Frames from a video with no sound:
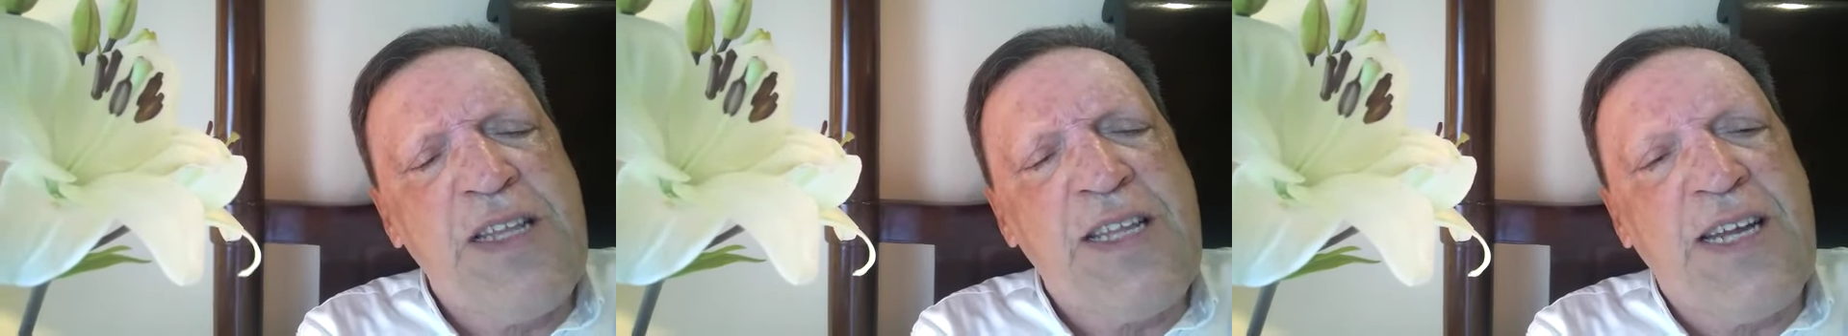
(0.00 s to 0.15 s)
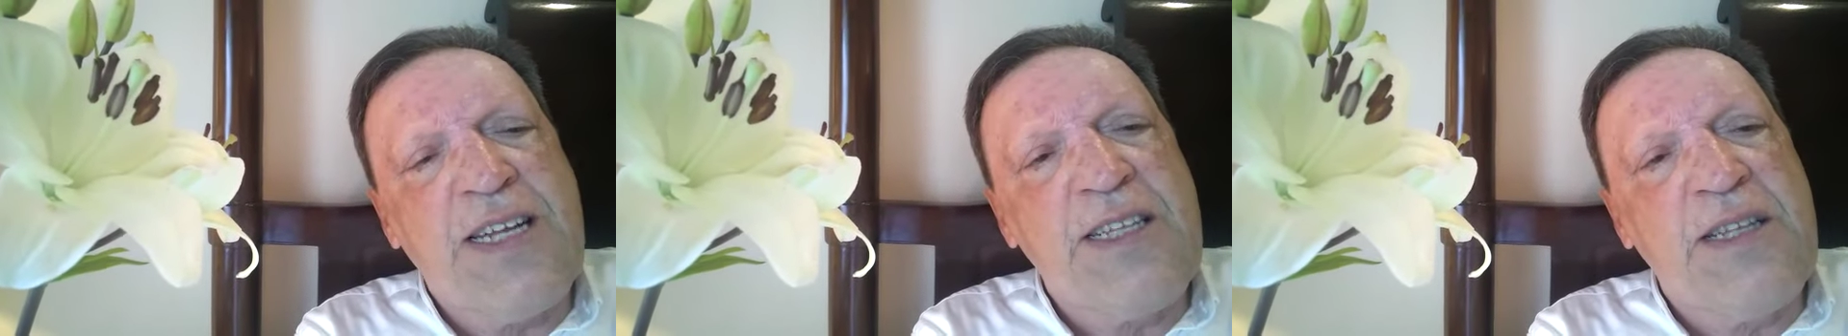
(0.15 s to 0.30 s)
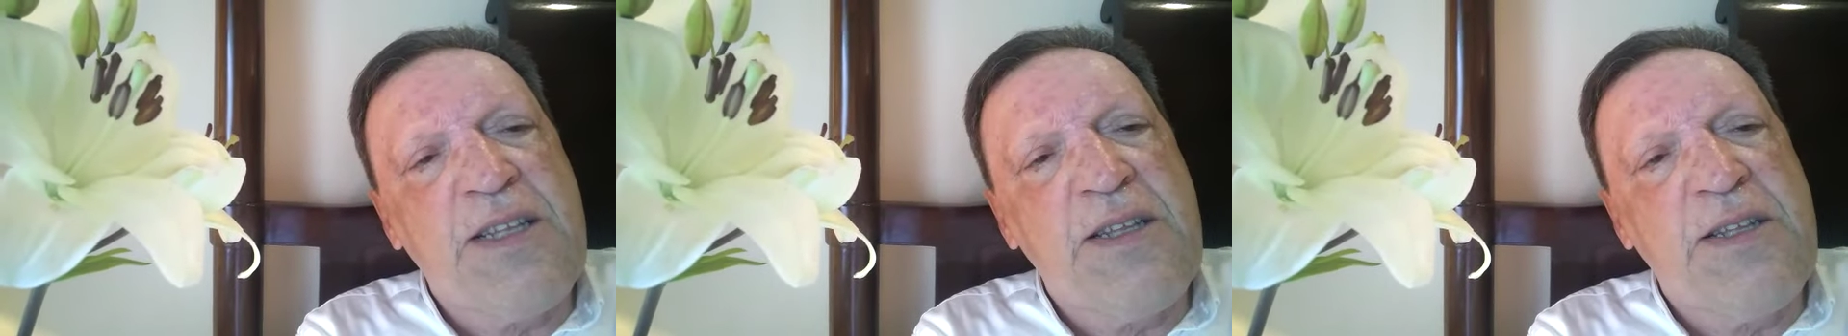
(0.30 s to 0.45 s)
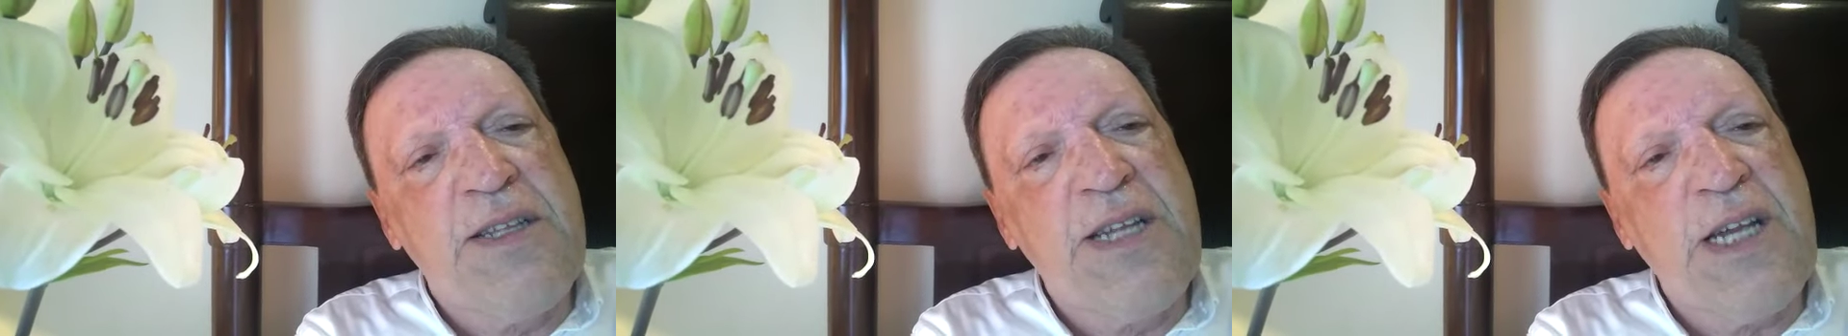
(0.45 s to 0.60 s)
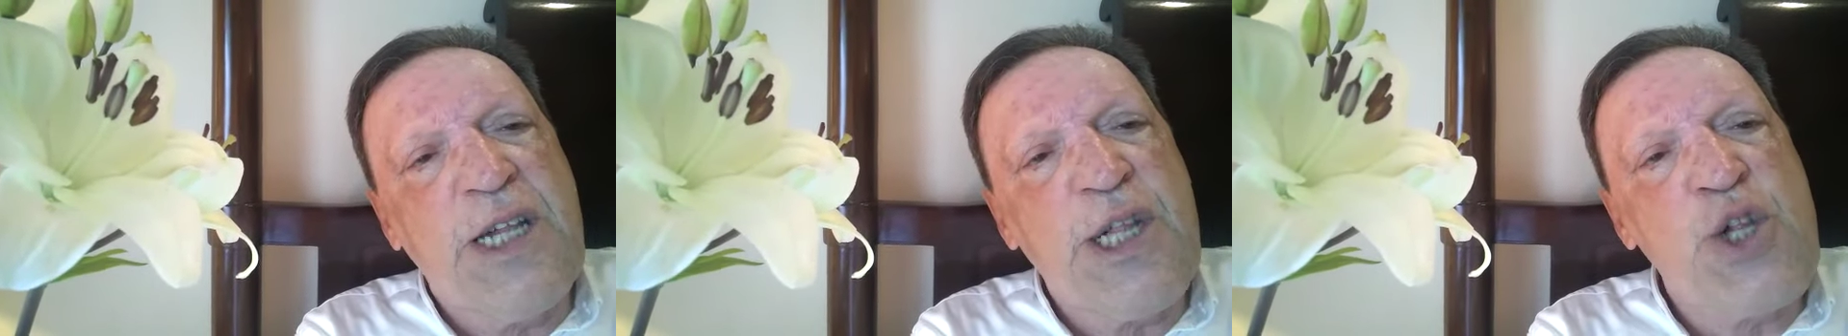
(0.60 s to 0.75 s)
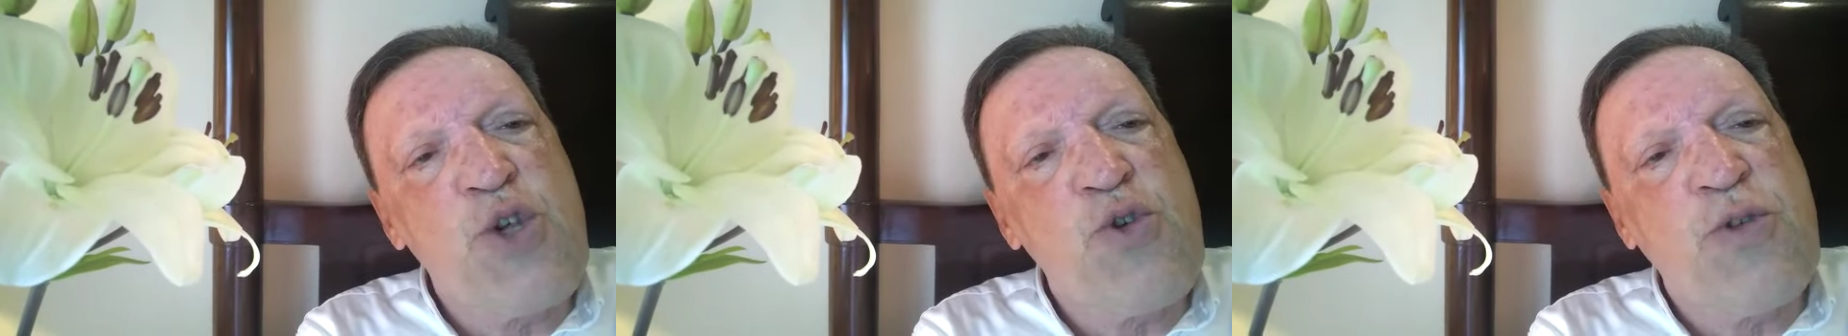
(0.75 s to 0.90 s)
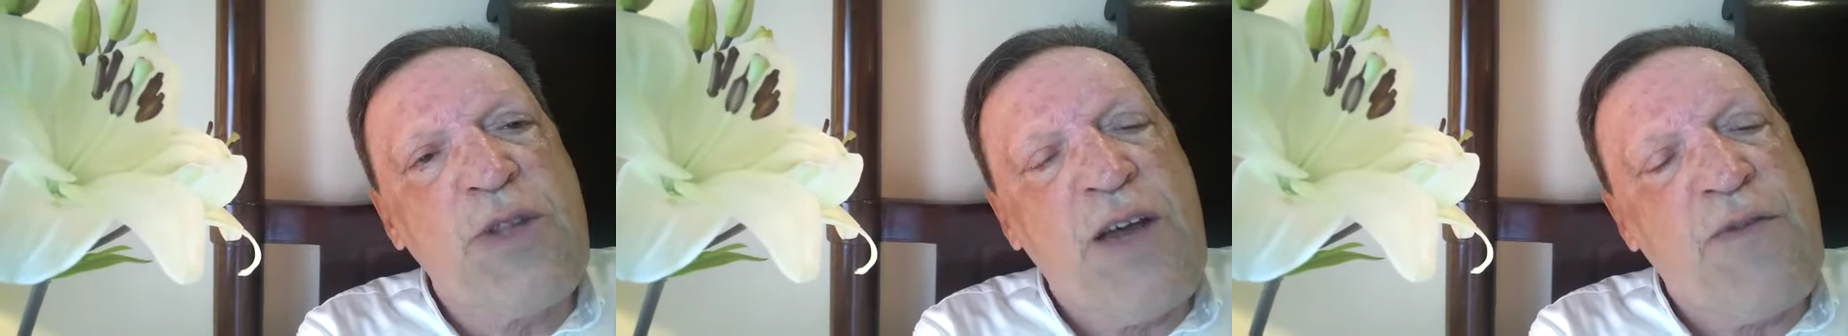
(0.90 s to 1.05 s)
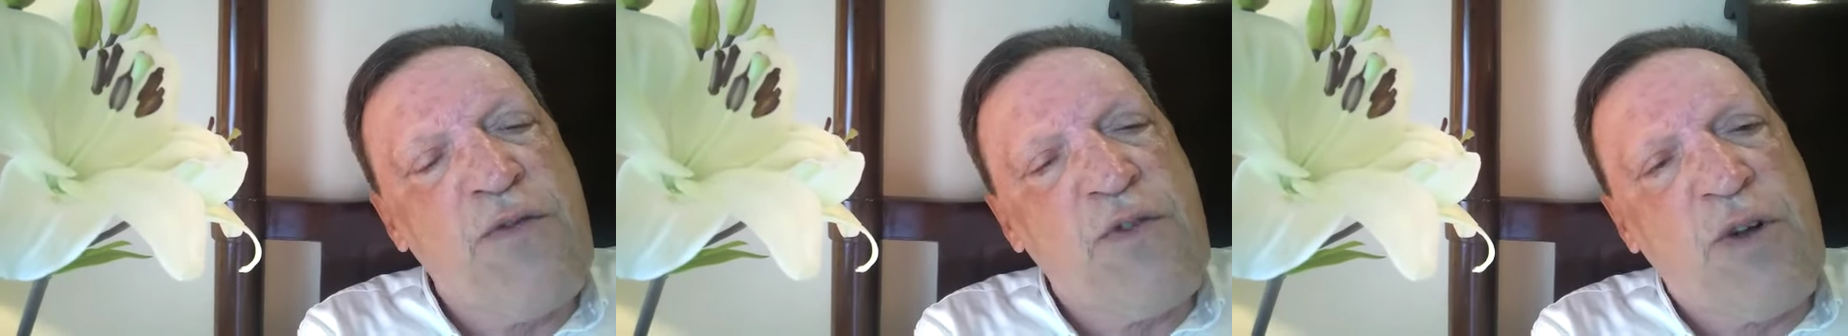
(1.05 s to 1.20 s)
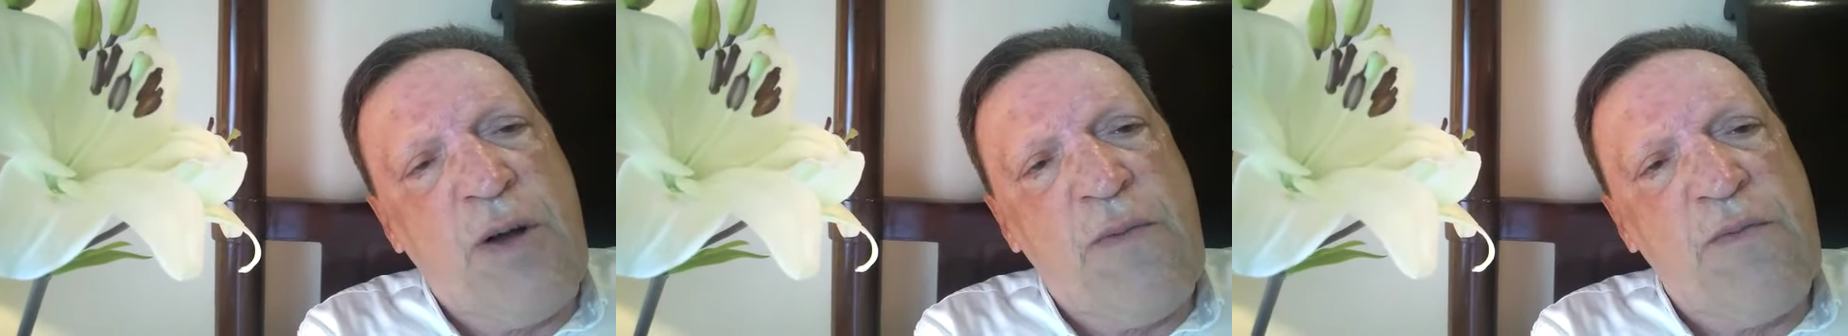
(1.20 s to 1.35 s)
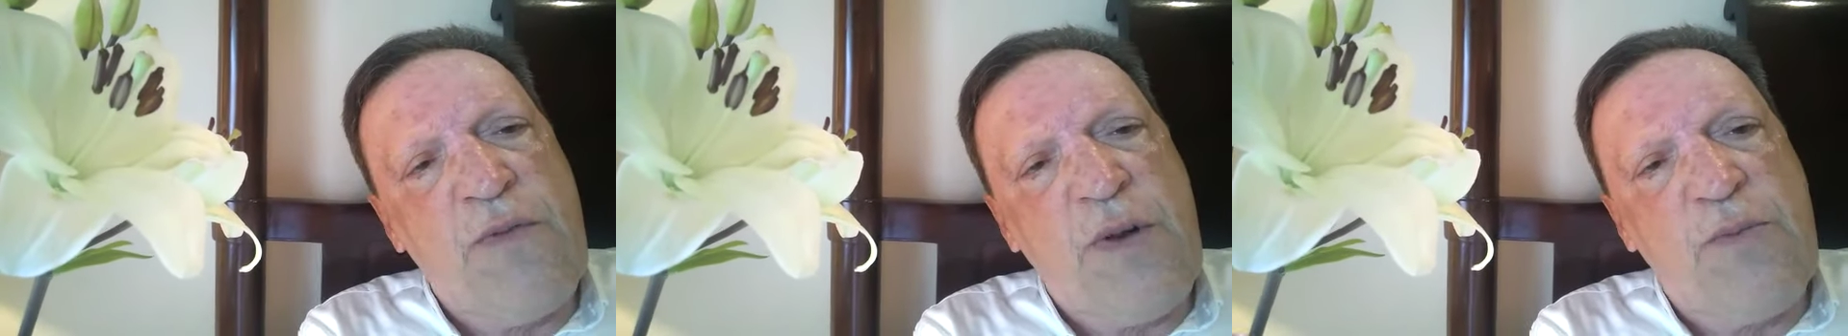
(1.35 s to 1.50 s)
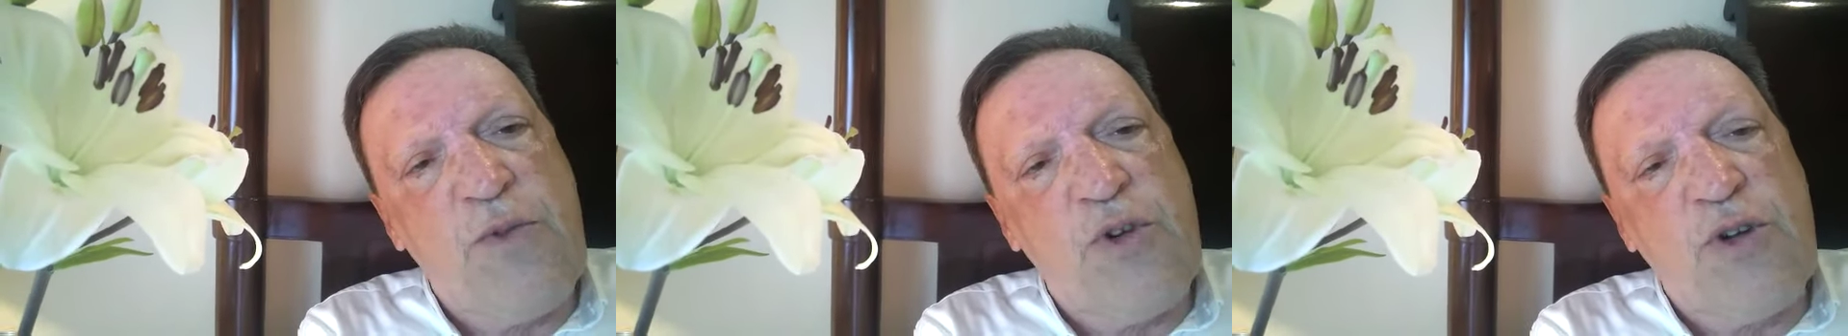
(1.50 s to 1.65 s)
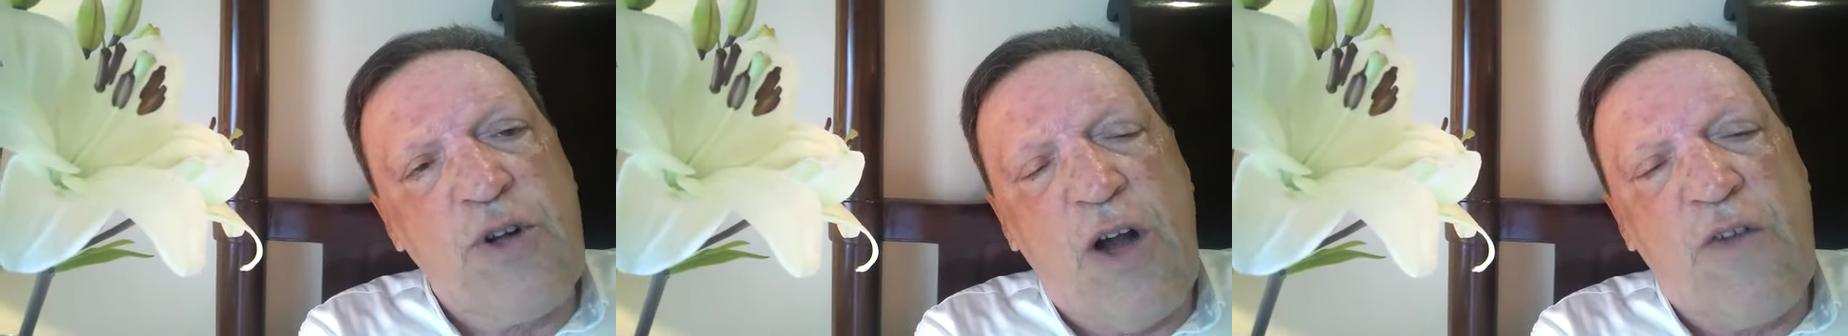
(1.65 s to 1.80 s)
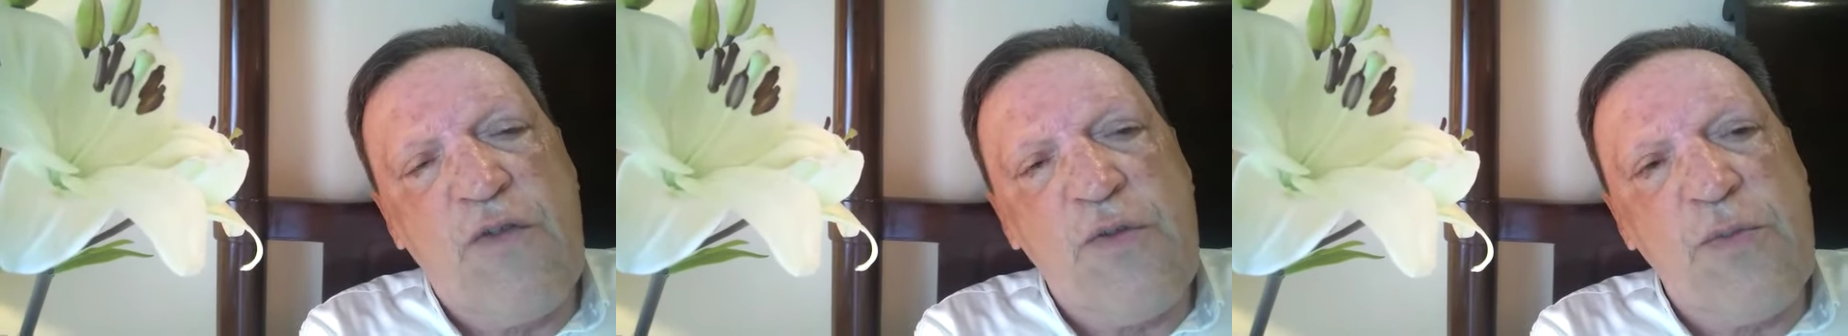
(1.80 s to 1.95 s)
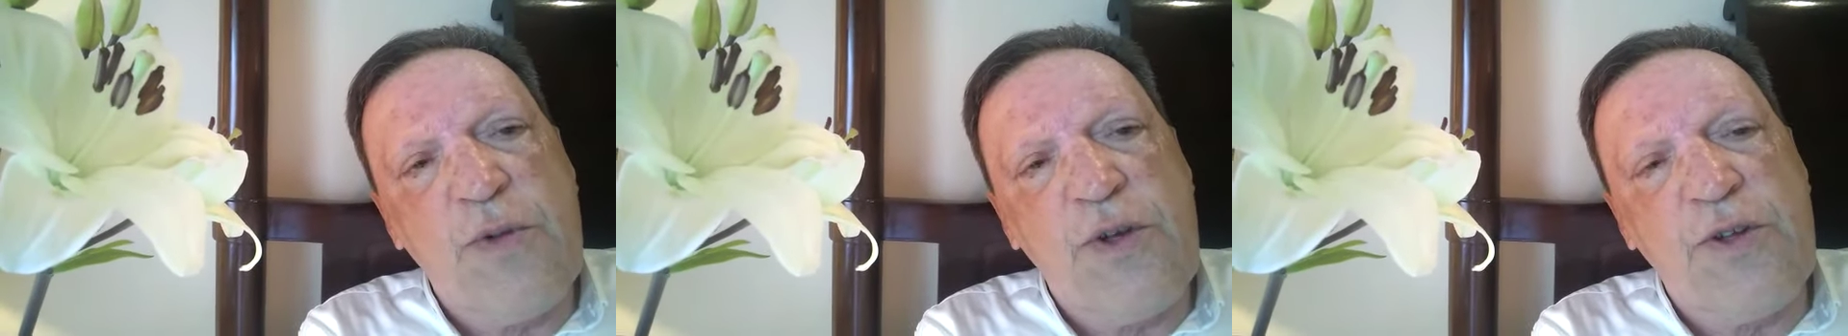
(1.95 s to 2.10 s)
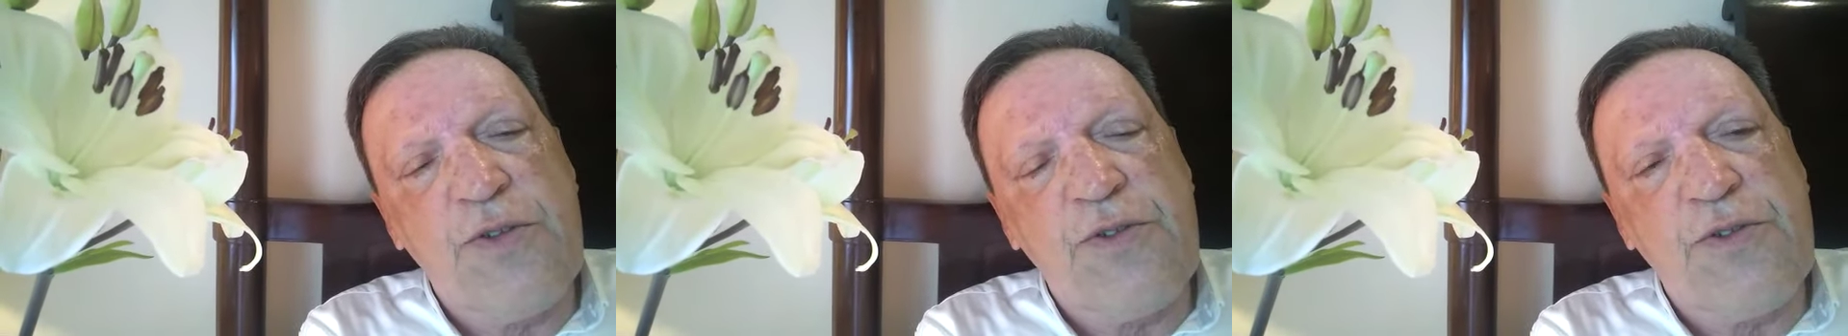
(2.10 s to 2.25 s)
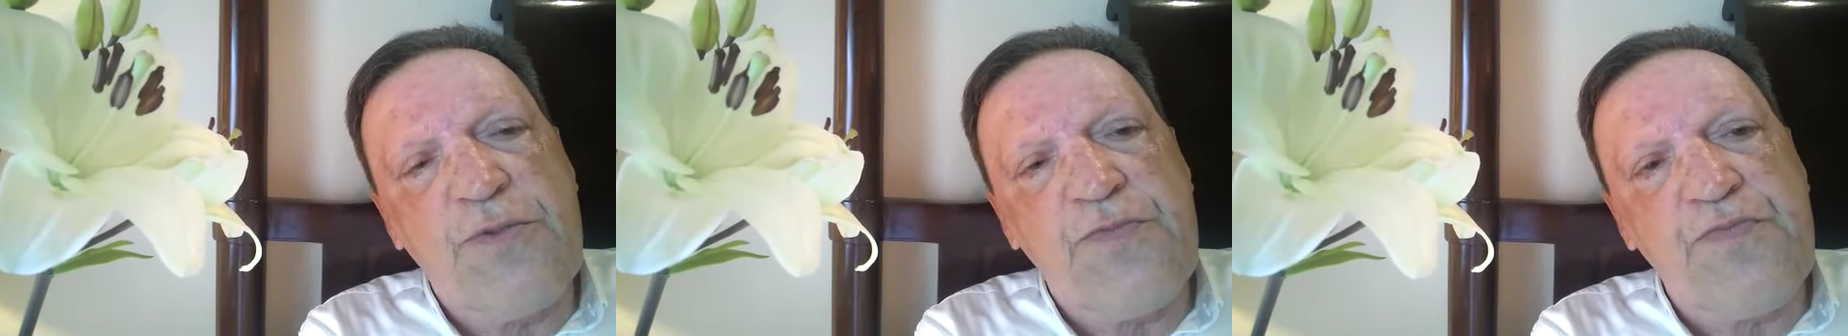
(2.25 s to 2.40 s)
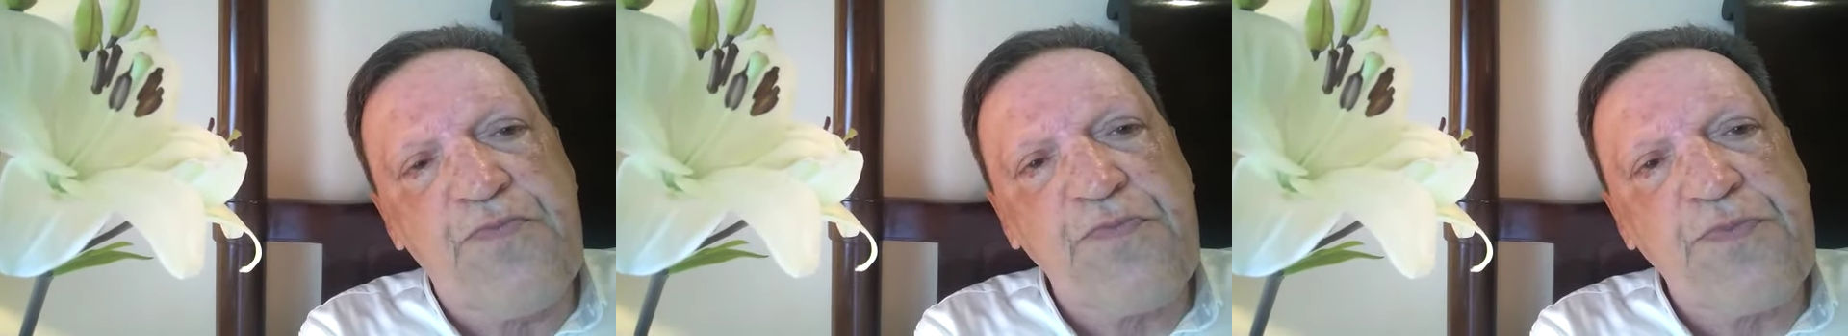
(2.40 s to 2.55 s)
that this should have come from the government.